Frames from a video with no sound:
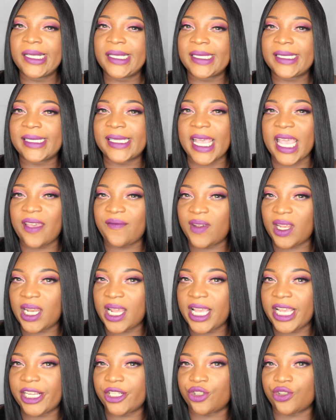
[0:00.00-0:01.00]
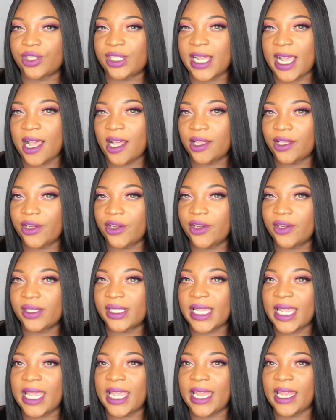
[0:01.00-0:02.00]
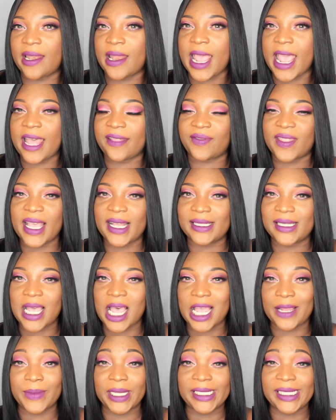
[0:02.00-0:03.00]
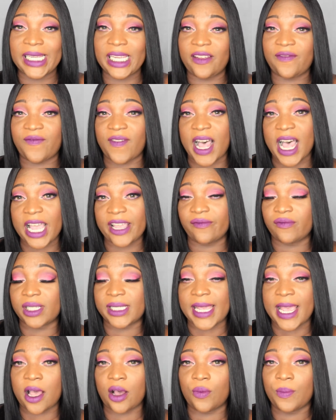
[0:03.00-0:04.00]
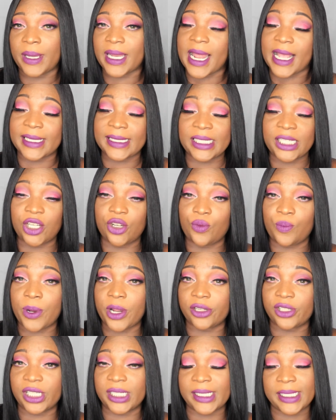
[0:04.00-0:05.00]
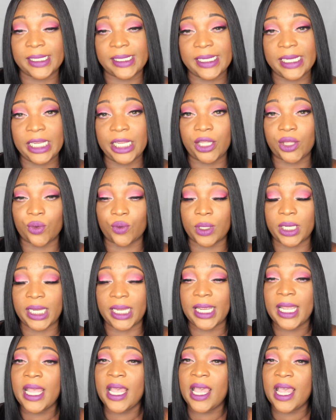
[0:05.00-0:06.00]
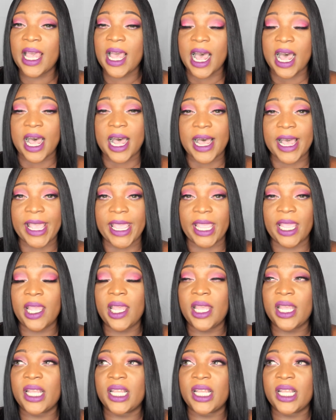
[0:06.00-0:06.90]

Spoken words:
$700, and at that time the T5 was out, but I still purchased a T3i.